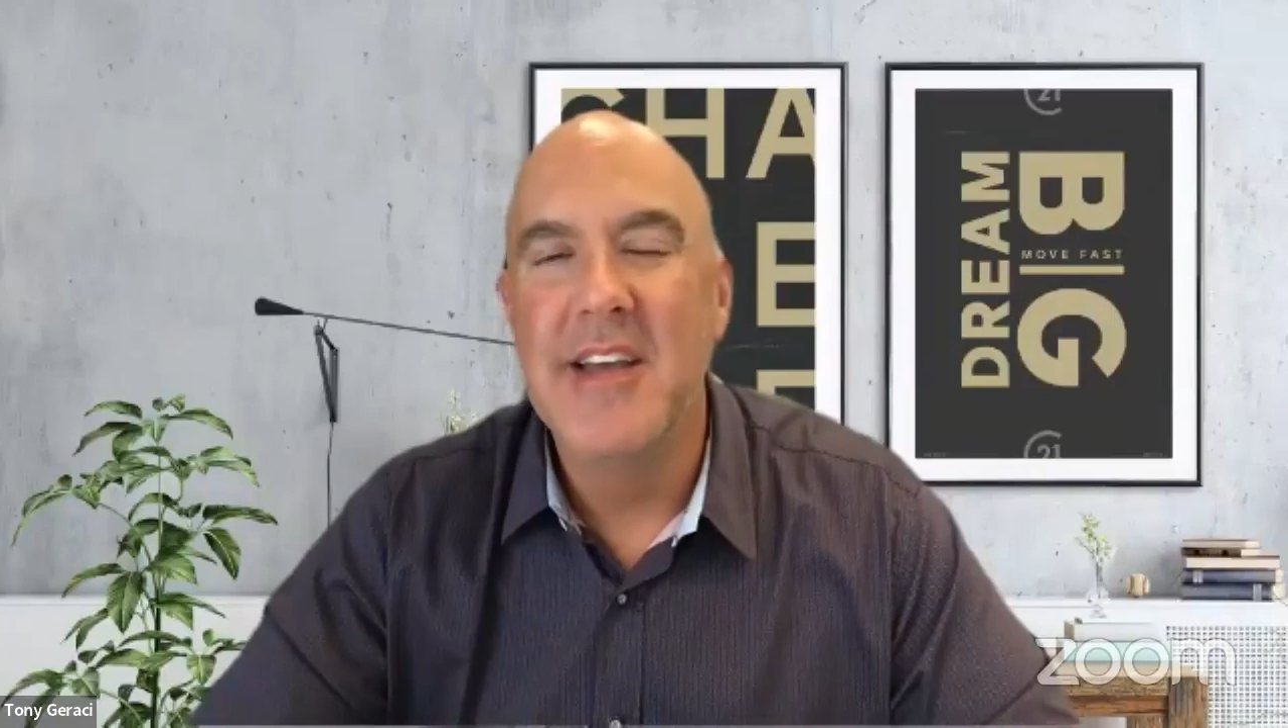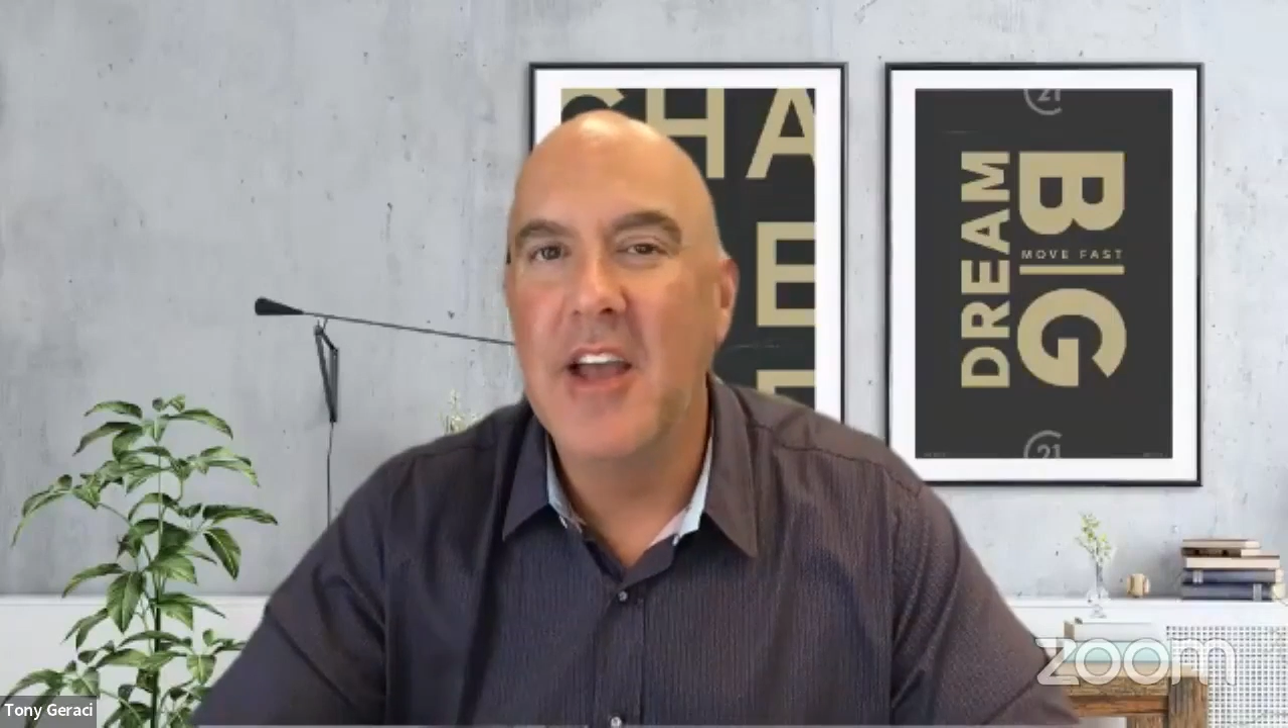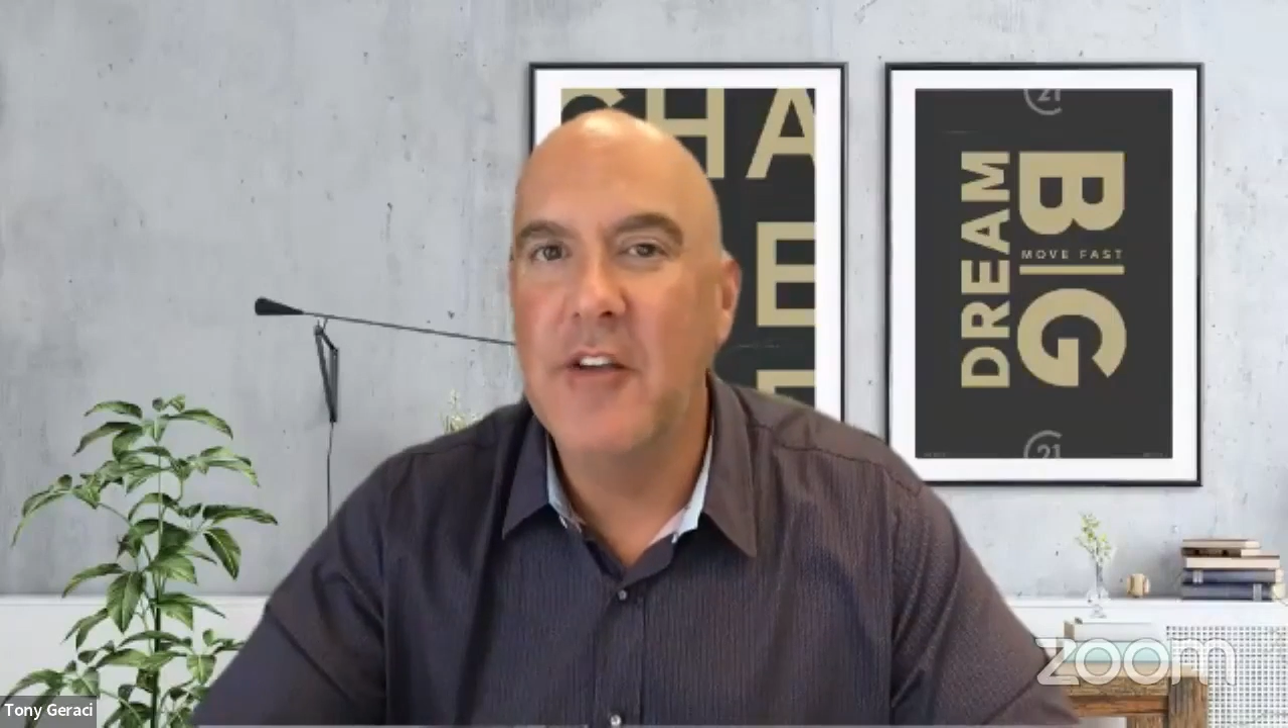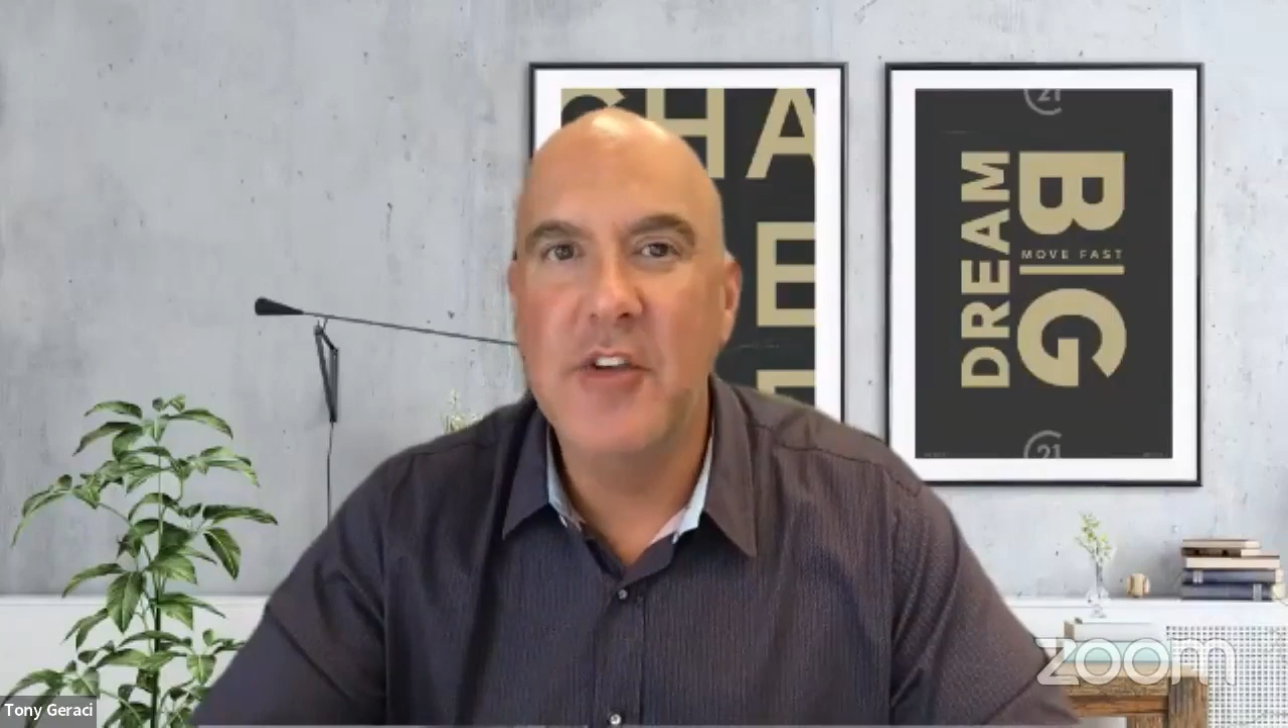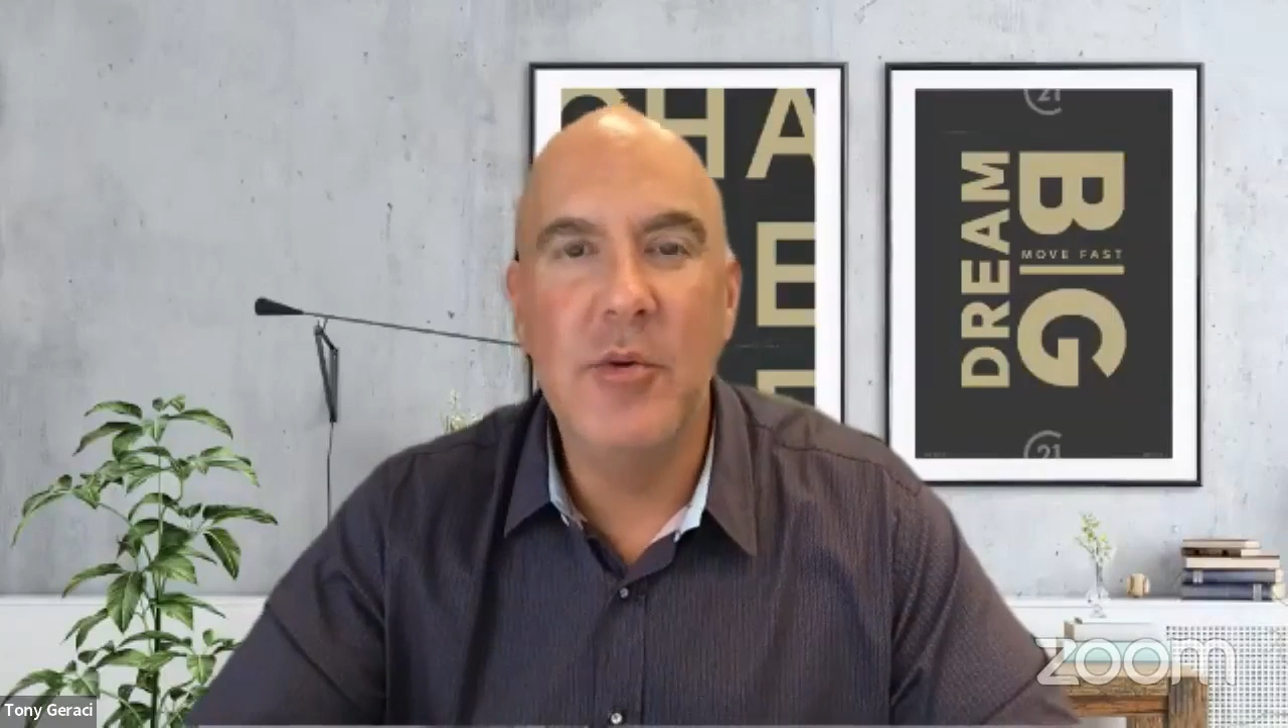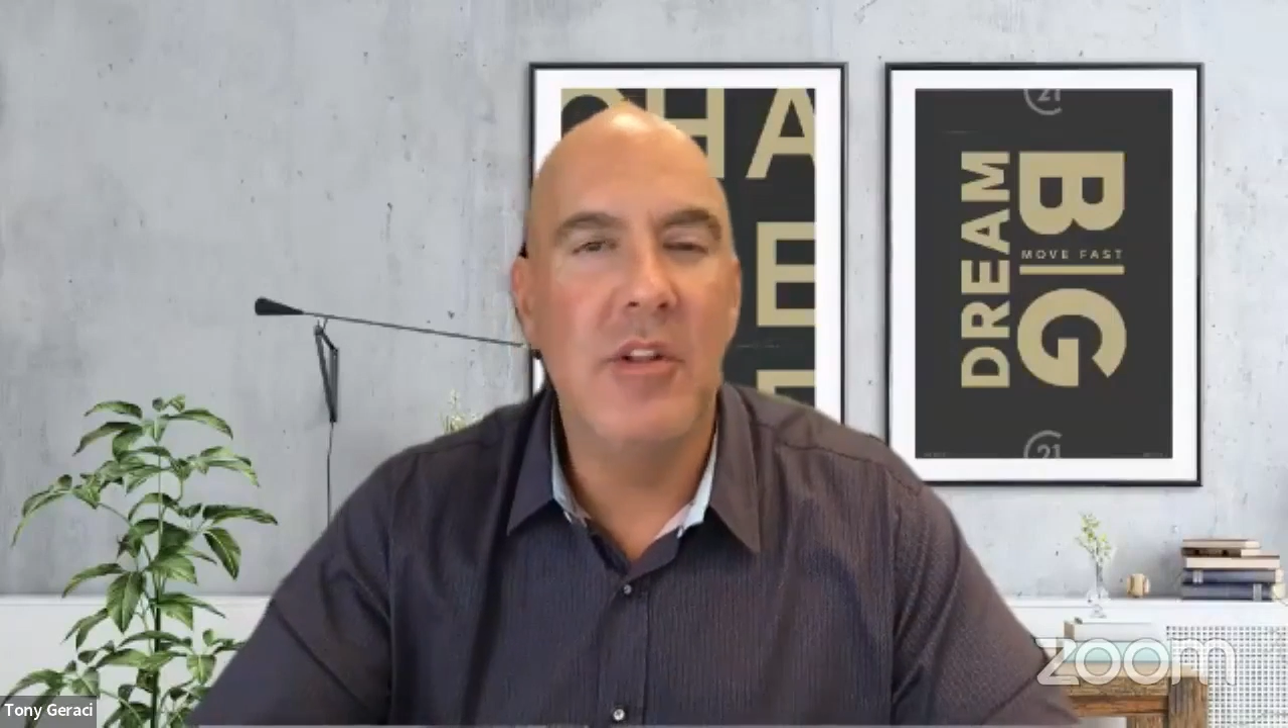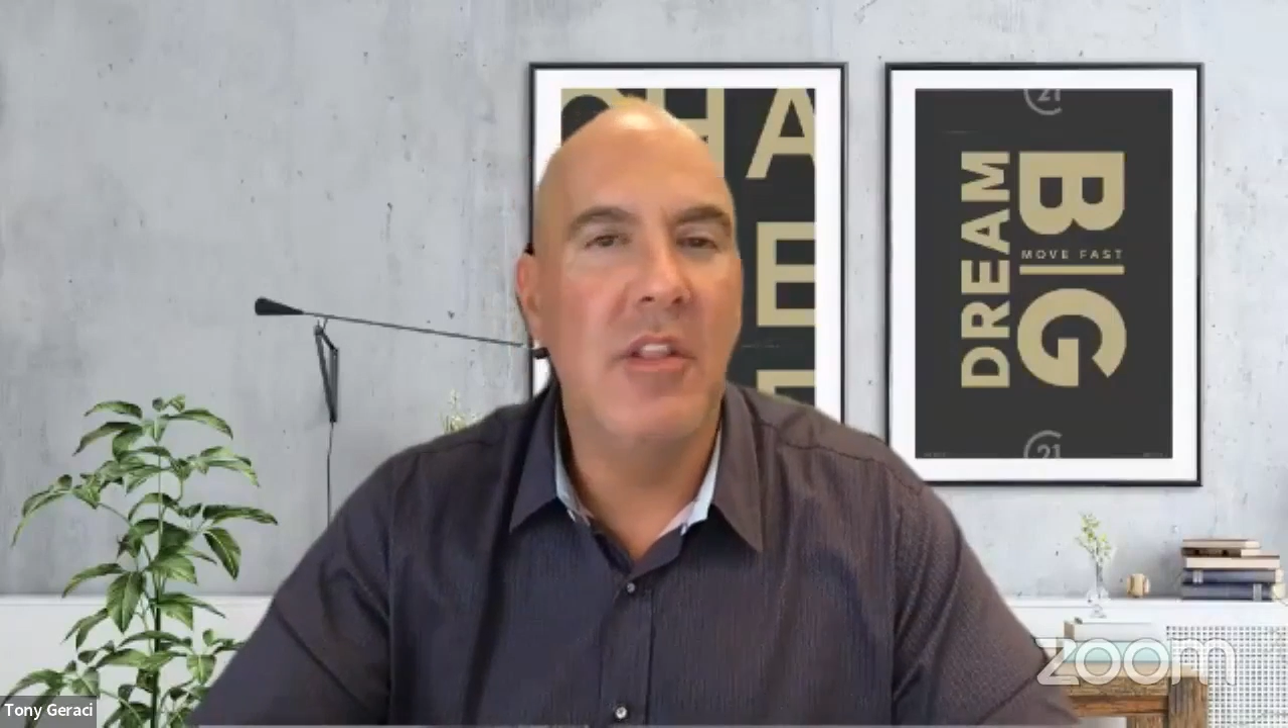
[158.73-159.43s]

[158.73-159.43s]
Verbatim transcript: If your